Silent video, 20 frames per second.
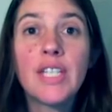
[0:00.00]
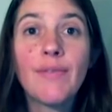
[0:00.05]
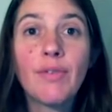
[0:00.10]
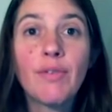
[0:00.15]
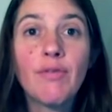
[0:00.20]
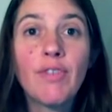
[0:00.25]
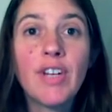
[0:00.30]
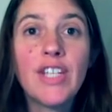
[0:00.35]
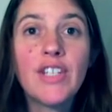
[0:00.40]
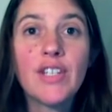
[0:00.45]
the
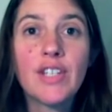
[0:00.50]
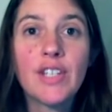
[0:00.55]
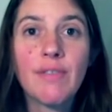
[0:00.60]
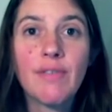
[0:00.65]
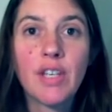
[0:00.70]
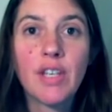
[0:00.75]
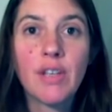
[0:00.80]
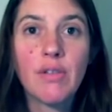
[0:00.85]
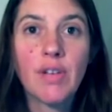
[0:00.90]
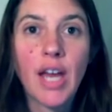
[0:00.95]
different regions of
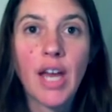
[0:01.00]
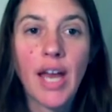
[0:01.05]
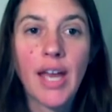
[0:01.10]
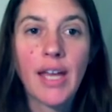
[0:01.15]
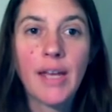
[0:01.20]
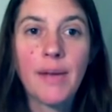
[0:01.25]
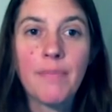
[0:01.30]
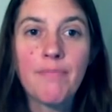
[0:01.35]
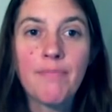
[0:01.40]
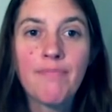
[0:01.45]
the
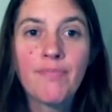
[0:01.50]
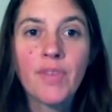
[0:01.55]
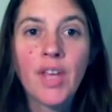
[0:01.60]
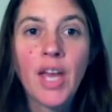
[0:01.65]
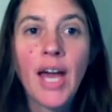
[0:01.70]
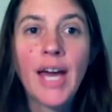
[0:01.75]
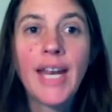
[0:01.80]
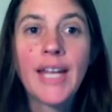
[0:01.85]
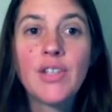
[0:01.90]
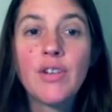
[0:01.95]
UK.
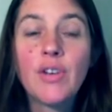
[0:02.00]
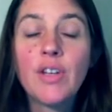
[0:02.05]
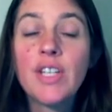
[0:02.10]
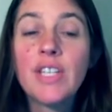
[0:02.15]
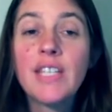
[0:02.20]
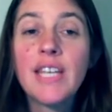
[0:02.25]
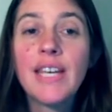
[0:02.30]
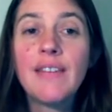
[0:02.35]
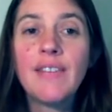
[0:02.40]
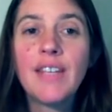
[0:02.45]
And as you can
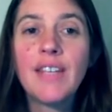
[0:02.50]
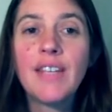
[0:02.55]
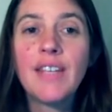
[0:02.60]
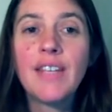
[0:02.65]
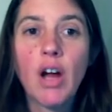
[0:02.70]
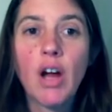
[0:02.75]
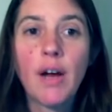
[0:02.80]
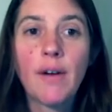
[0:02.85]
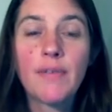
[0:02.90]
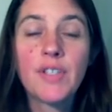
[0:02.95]
see in these
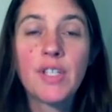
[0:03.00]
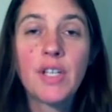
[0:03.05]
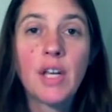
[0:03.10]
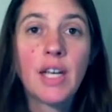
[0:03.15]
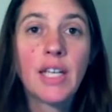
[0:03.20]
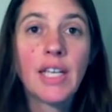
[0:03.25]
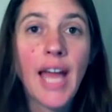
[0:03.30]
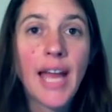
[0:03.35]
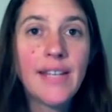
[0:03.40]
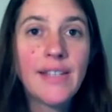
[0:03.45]
graphs,
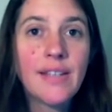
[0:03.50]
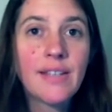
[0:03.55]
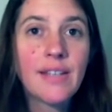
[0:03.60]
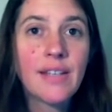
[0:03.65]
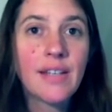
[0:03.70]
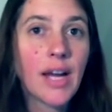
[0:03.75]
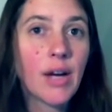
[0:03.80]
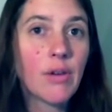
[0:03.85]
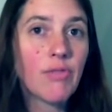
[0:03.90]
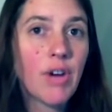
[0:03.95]
cases
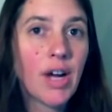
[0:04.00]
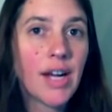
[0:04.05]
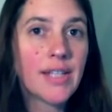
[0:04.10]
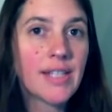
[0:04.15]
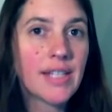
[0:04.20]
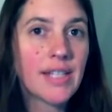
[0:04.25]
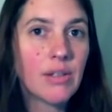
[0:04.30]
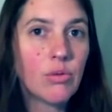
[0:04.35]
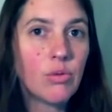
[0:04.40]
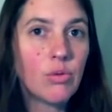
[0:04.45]
are now
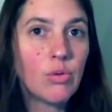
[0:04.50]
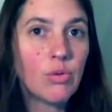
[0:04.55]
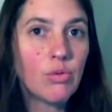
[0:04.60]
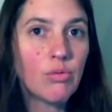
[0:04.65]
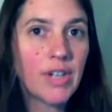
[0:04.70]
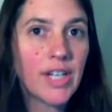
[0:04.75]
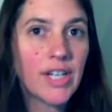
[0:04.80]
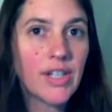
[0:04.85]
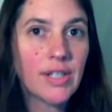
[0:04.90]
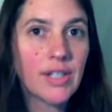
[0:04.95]
rising in
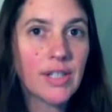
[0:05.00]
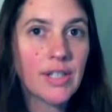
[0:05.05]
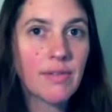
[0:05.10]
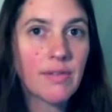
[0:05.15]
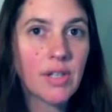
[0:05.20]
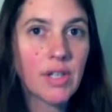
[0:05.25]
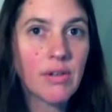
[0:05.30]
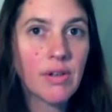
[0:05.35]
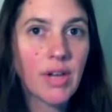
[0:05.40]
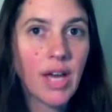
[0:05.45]
all regions
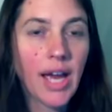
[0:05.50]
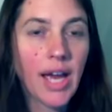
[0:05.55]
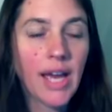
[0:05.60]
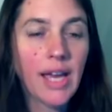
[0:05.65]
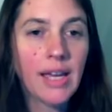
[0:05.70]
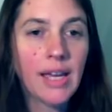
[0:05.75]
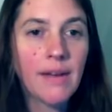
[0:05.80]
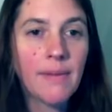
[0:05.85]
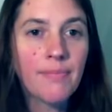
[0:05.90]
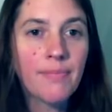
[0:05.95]
of the
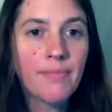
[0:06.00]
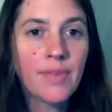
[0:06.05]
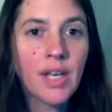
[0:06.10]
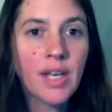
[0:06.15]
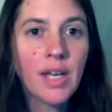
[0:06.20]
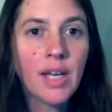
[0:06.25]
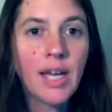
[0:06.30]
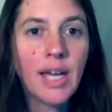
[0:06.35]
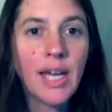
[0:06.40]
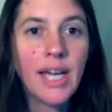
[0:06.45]
UK.
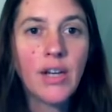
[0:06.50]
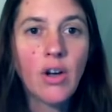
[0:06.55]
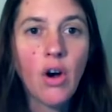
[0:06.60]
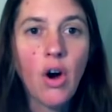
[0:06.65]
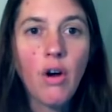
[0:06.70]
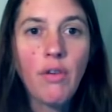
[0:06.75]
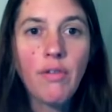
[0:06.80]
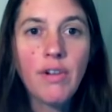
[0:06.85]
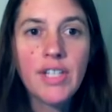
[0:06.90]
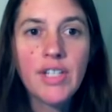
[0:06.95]
In
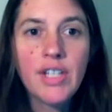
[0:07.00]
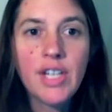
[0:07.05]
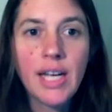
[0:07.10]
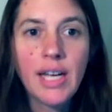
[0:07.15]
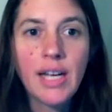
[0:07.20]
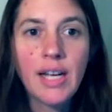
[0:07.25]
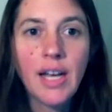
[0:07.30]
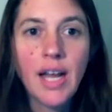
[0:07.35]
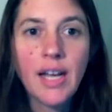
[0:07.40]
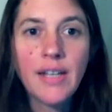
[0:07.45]
orange
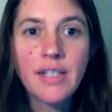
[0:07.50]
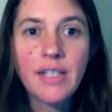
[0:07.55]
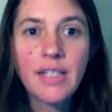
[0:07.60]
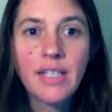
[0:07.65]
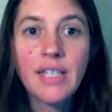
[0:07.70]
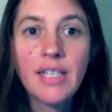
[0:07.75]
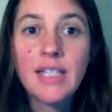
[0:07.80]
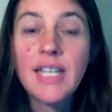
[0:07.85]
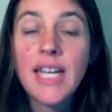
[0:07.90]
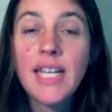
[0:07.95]
here,
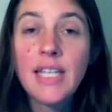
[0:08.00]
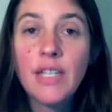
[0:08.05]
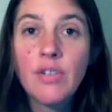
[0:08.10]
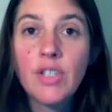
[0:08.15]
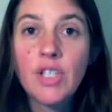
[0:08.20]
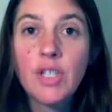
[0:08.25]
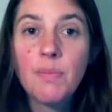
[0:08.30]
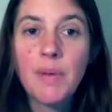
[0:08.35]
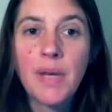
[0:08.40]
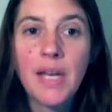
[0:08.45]
London
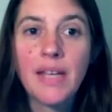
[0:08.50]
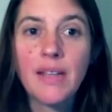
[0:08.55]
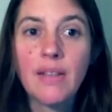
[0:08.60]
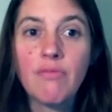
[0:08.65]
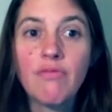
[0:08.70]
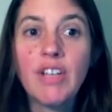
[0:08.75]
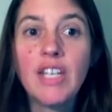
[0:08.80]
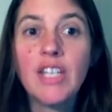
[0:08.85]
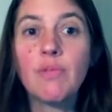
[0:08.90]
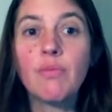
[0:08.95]
continues to be
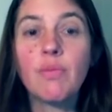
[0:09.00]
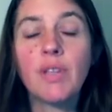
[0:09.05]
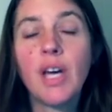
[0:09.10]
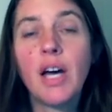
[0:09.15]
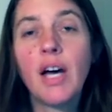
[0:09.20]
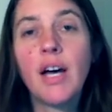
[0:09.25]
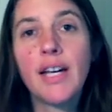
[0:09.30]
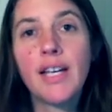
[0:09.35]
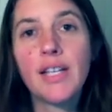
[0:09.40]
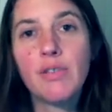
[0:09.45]
the region with the
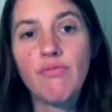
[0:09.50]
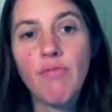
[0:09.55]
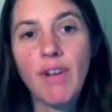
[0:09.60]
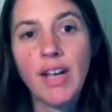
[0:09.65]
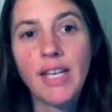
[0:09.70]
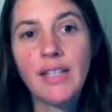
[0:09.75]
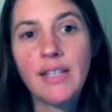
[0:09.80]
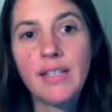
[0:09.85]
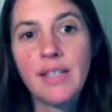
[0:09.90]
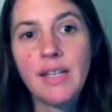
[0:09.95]
highest
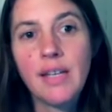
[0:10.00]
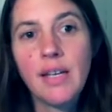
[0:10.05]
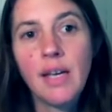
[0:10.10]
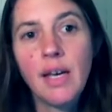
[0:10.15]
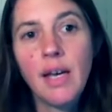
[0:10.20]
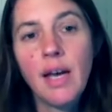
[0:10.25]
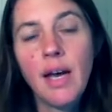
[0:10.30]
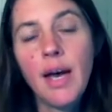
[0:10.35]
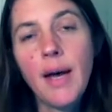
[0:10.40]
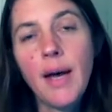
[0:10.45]
rates.
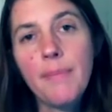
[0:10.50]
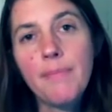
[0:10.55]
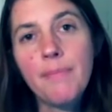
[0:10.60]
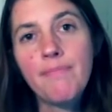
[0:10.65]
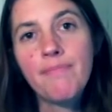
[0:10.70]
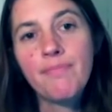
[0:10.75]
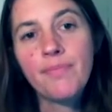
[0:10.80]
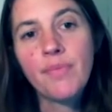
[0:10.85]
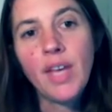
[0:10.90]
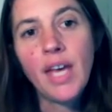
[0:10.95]

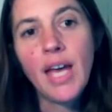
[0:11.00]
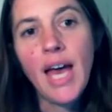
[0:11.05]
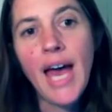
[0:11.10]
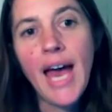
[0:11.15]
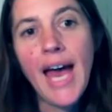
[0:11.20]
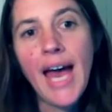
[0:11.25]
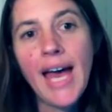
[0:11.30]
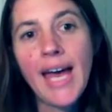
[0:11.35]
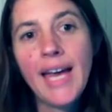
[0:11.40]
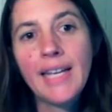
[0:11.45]

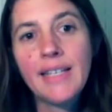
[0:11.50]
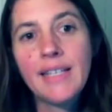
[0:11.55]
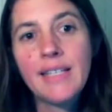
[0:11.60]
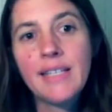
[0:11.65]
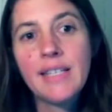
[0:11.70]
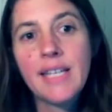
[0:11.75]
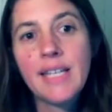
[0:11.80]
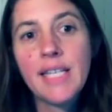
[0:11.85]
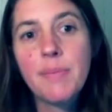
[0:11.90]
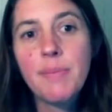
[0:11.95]

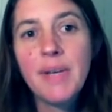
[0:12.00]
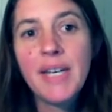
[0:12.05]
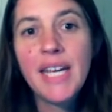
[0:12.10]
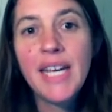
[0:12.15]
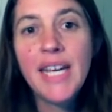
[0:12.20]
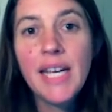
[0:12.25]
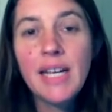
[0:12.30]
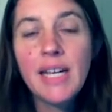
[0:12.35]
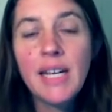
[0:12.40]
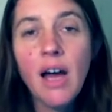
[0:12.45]
And it's a
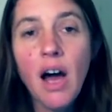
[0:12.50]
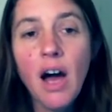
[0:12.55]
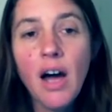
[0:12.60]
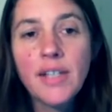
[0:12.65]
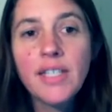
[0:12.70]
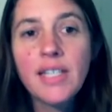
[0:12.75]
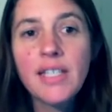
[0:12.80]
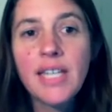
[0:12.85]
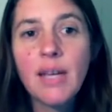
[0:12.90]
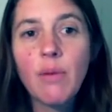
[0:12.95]
bit
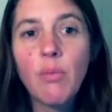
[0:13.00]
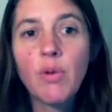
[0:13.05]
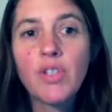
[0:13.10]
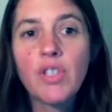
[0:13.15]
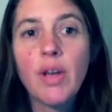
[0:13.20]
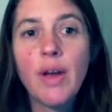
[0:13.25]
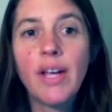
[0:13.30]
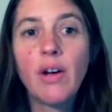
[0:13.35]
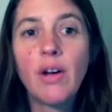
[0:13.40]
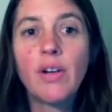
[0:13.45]
hard to see what's
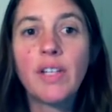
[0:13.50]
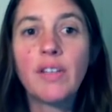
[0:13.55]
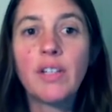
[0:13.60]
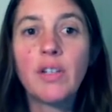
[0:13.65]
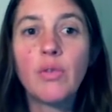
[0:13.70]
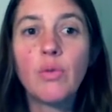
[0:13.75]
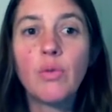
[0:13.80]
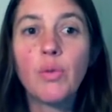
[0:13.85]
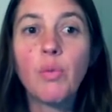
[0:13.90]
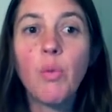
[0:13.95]
going on in the
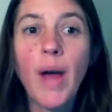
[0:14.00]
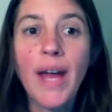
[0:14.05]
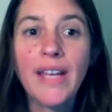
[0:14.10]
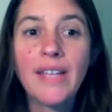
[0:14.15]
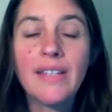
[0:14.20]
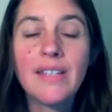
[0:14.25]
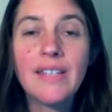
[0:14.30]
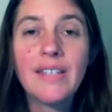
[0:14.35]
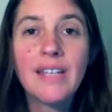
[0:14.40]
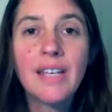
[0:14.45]

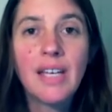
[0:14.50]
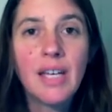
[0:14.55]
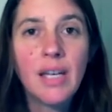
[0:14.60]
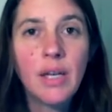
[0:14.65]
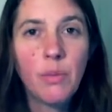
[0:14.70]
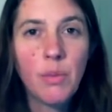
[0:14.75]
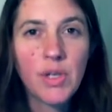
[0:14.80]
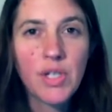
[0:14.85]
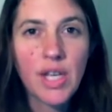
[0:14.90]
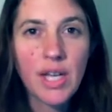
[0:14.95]
northwest,
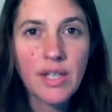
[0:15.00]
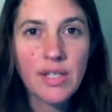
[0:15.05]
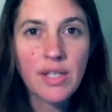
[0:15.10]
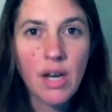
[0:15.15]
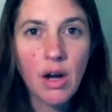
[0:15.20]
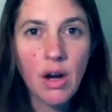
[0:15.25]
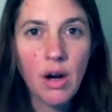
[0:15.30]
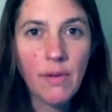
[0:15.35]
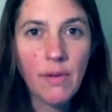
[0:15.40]
which has an